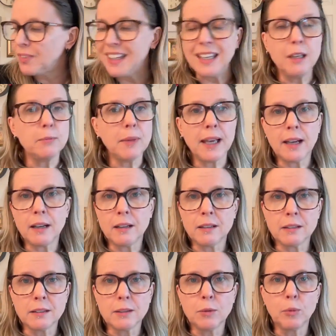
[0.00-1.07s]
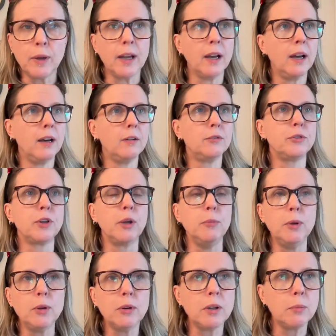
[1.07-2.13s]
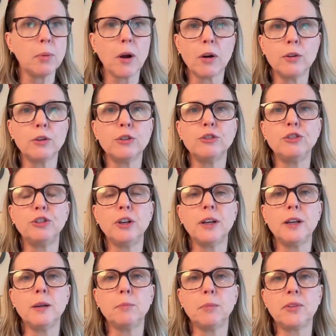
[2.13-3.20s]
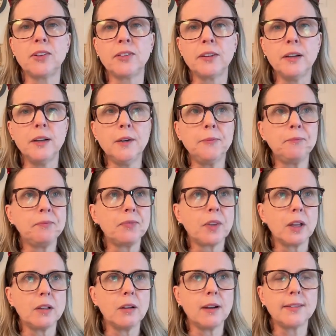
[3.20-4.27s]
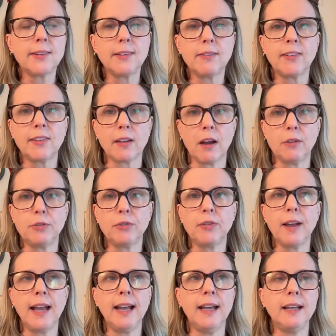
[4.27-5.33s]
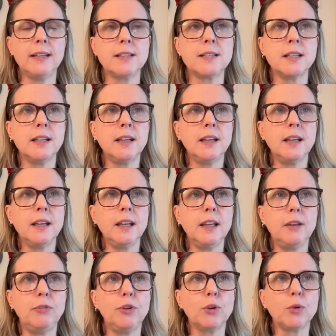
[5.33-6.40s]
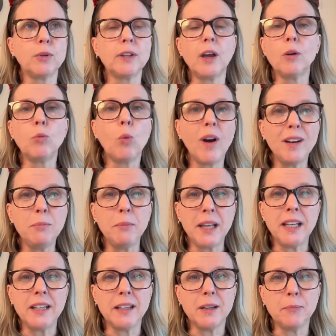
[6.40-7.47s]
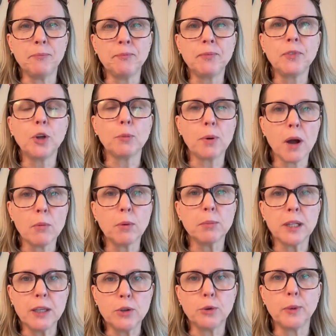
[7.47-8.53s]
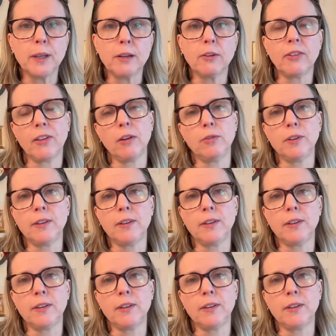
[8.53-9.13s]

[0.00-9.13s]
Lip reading: email, we have community partnerships, lots of stuff. And If you're only on one medium, you're probably doing yourself a